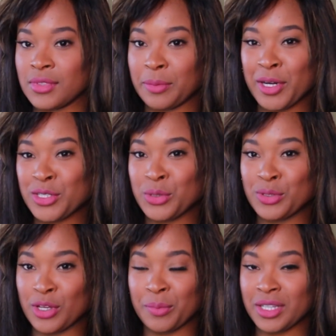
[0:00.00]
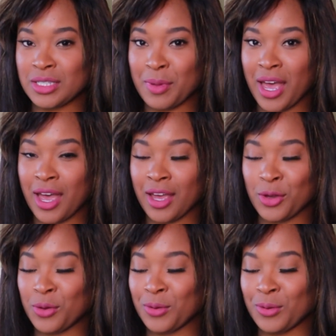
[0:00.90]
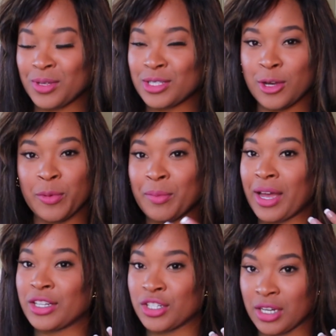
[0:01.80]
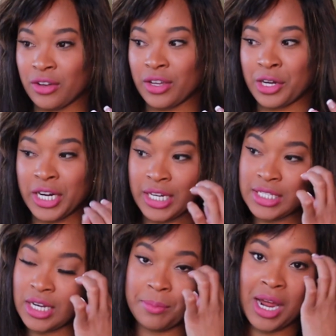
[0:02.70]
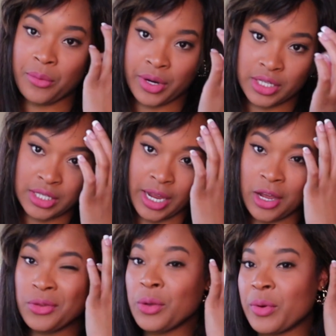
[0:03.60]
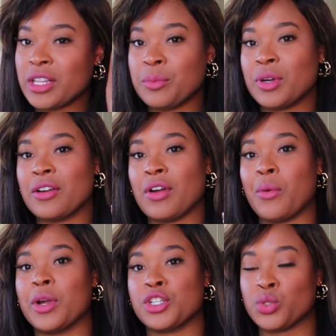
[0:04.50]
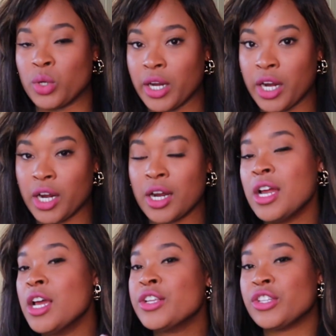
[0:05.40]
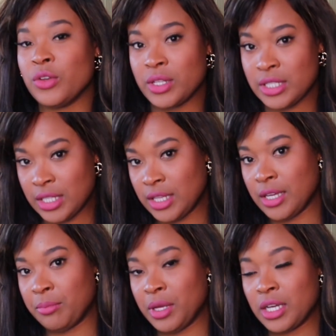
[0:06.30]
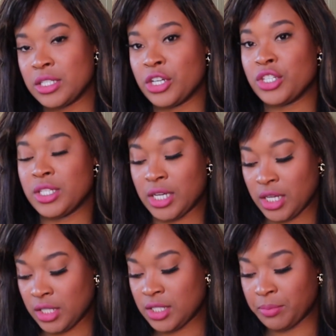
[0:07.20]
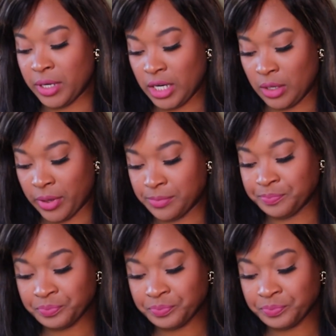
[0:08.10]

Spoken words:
the person who sold me this bag, who sold me my Chanel earrings that I'm not wearing today, I only wear them whenever I wear short hair, so you can see them because they're studs, but anyway,